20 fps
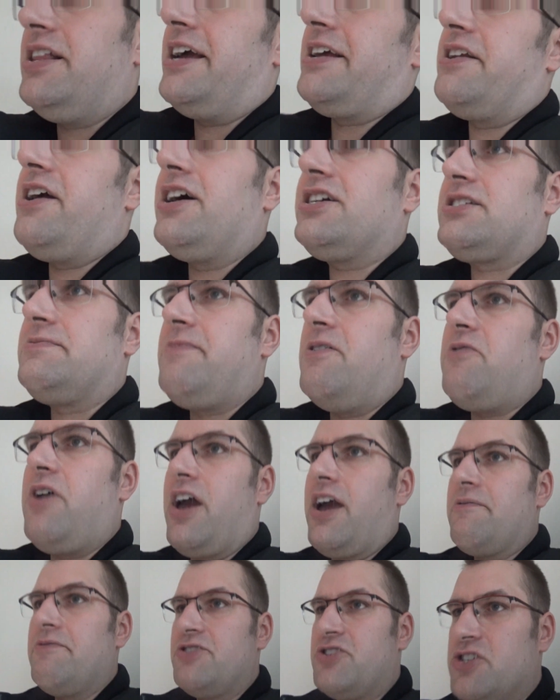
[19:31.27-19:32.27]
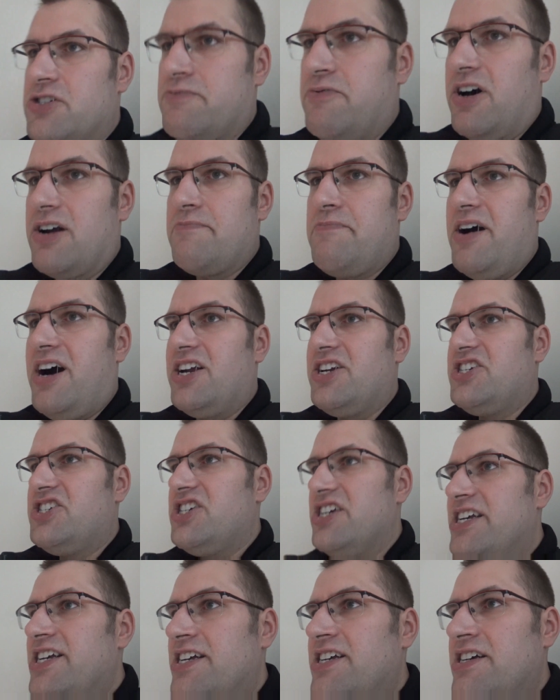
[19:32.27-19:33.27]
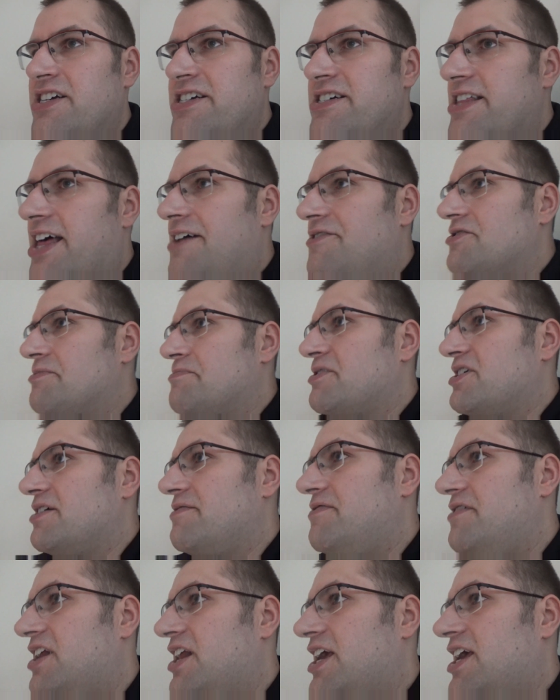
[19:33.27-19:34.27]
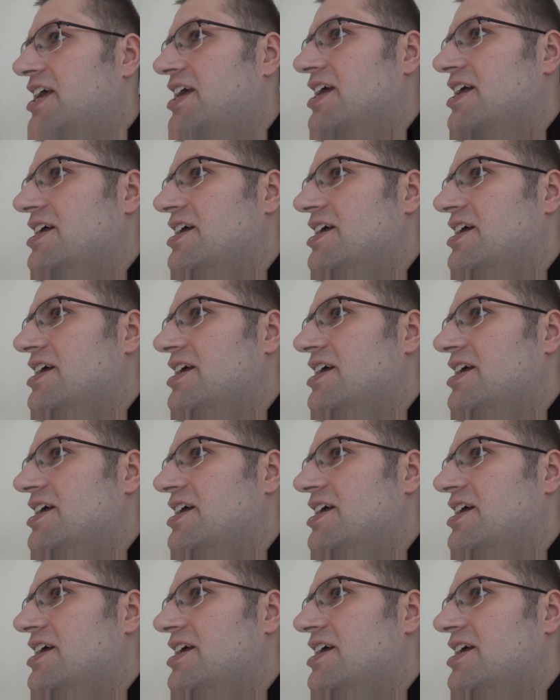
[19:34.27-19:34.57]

knocks him away with just one punch. That was pretty funny.